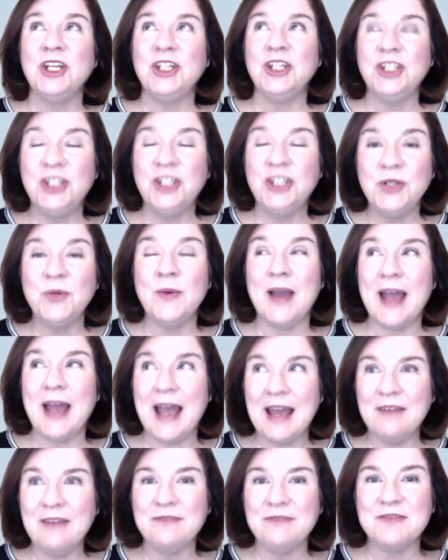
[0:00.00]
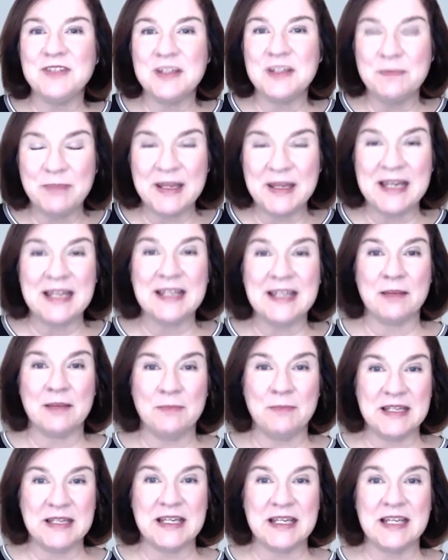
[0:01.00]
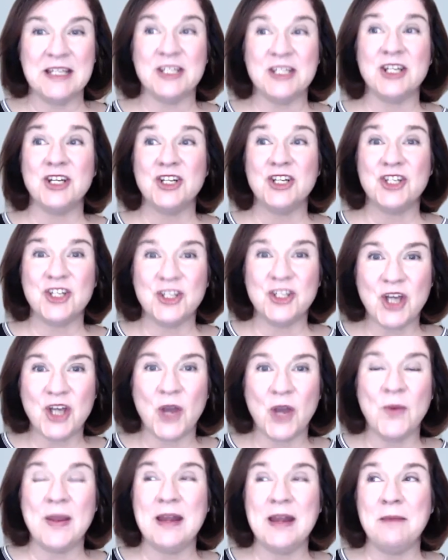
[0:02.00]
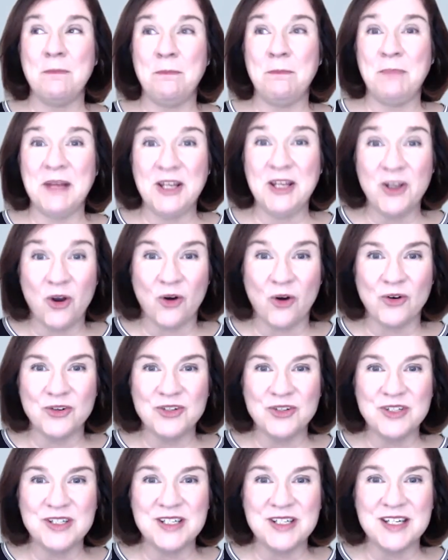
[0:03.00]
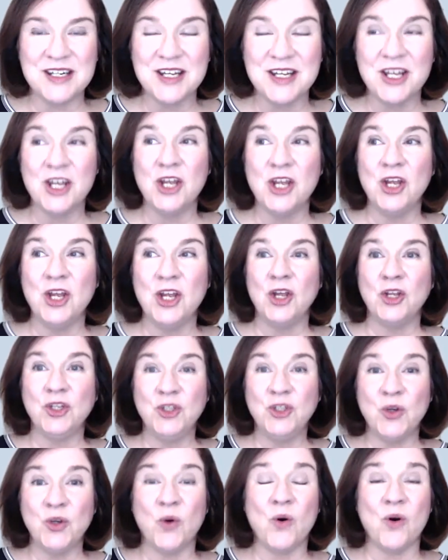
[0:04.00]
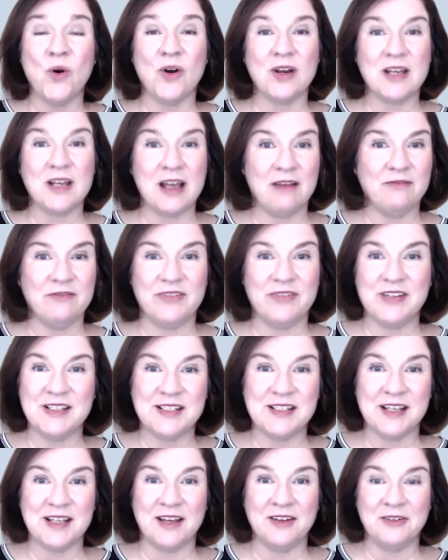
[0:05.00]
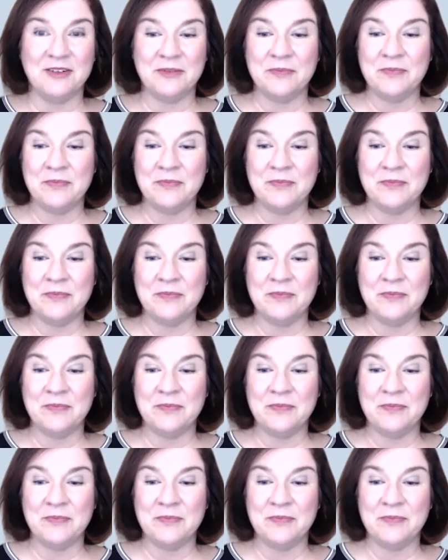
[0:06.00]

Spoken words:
You have to be committed to going beyond your comfort zone.